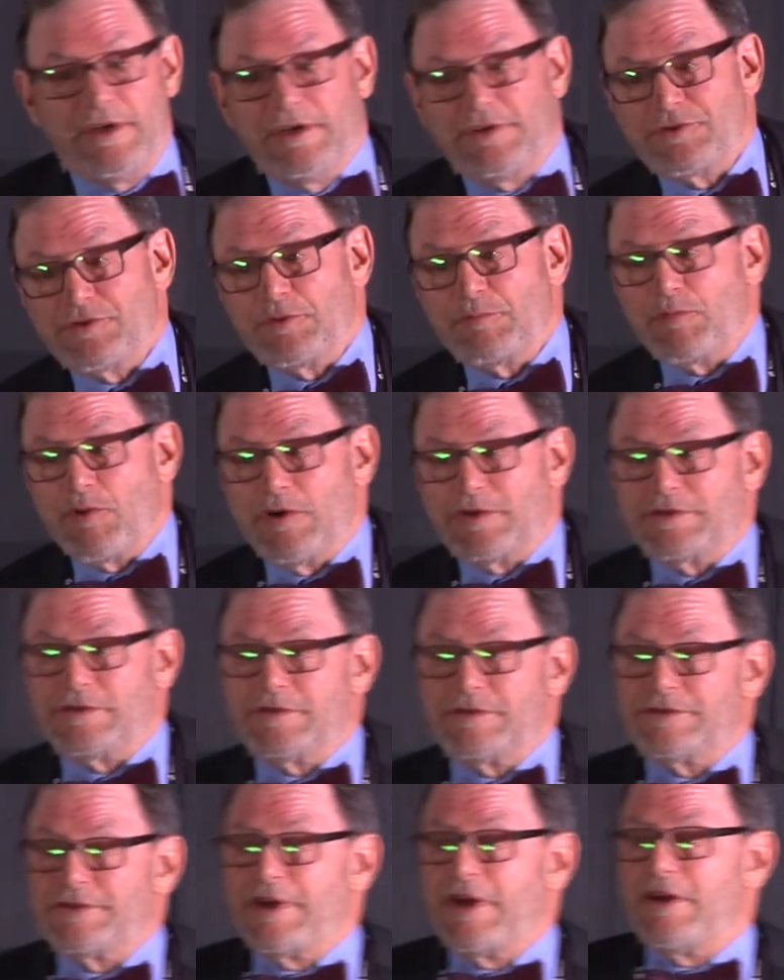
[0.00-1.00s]
certain parts of
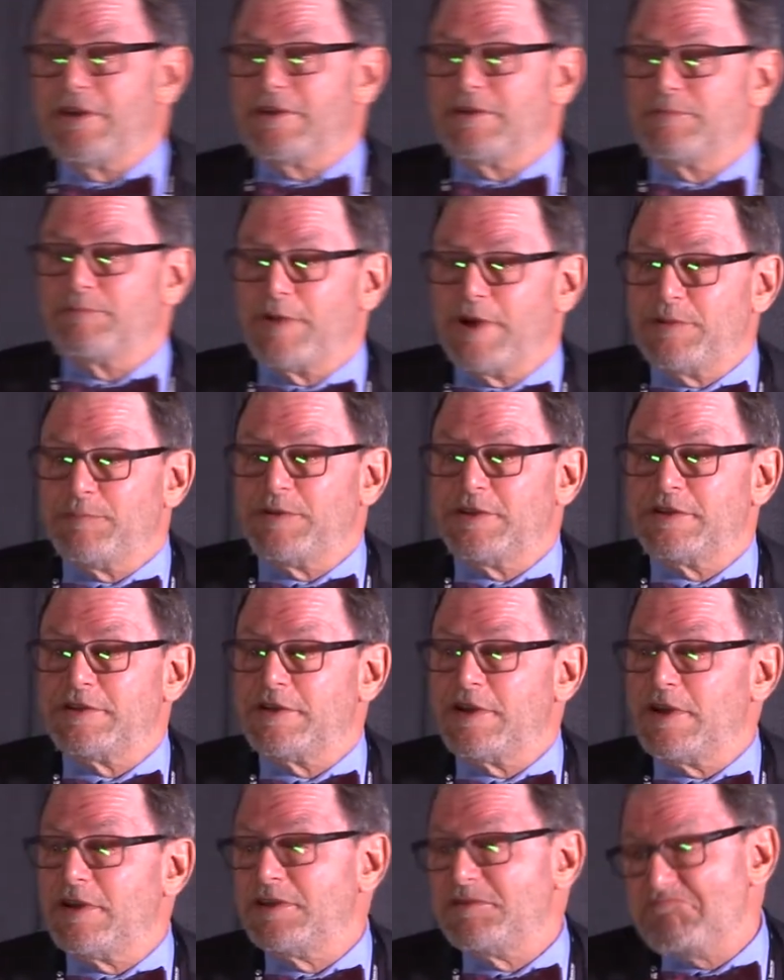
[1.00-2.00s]
the South, maybe
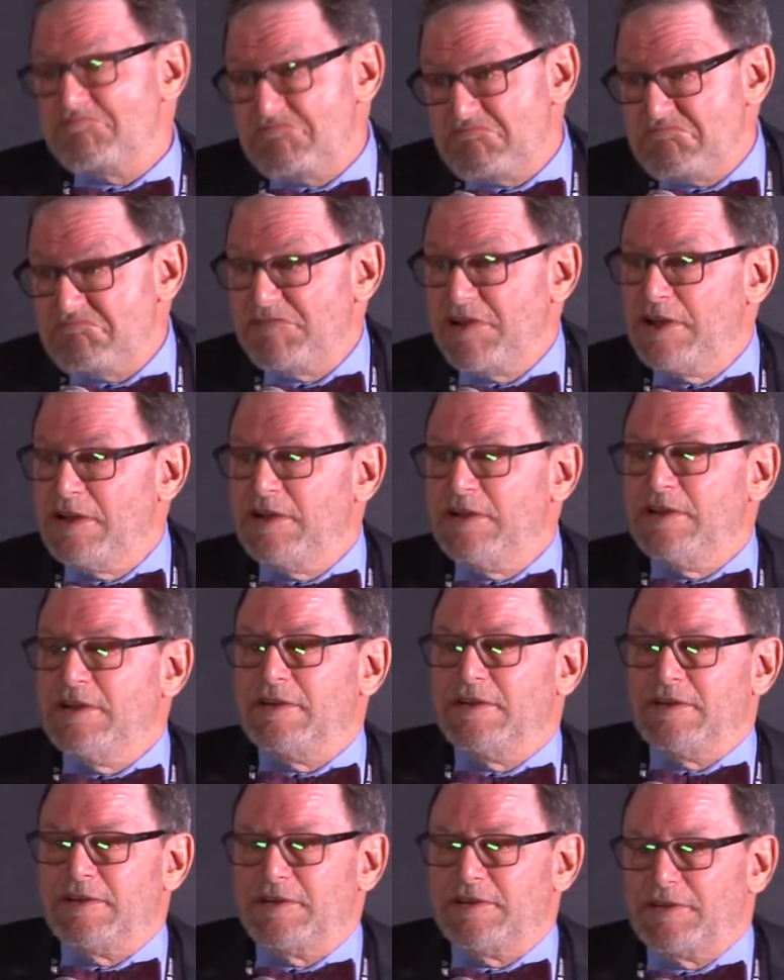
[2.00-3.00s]
today,
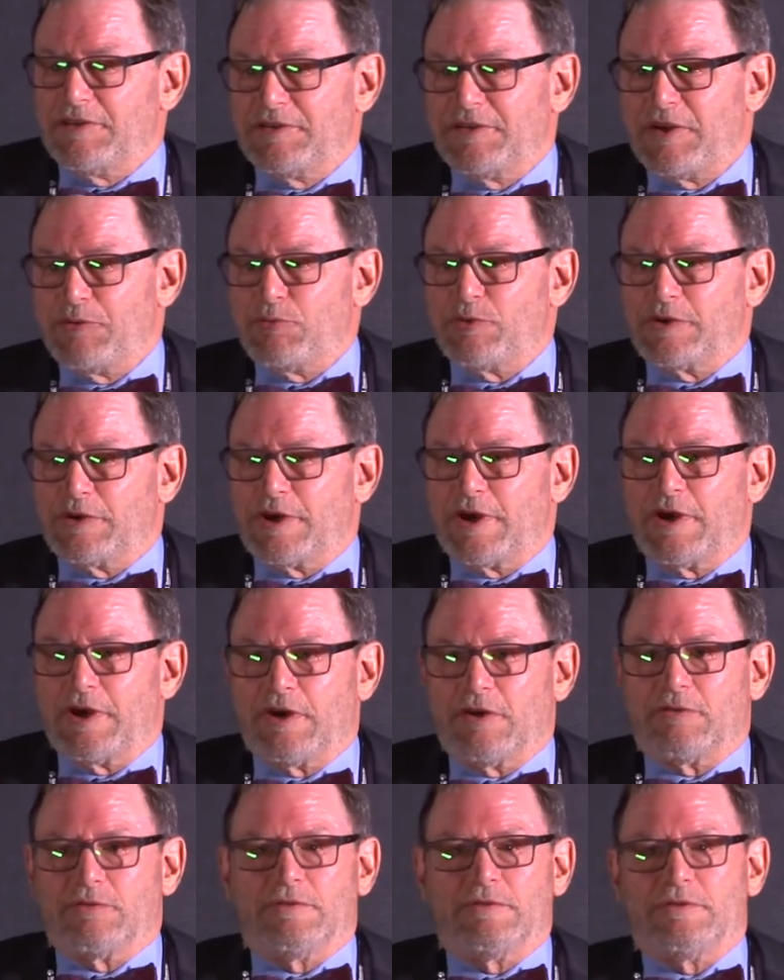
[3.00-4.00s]
they wouldn't
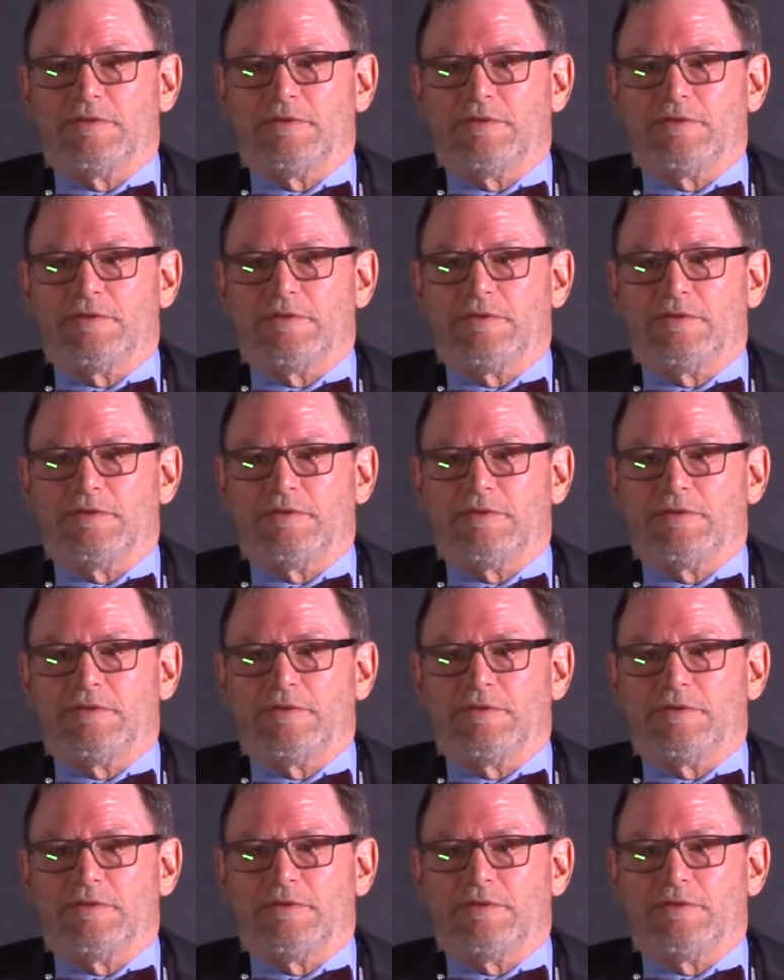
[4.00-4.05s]
care.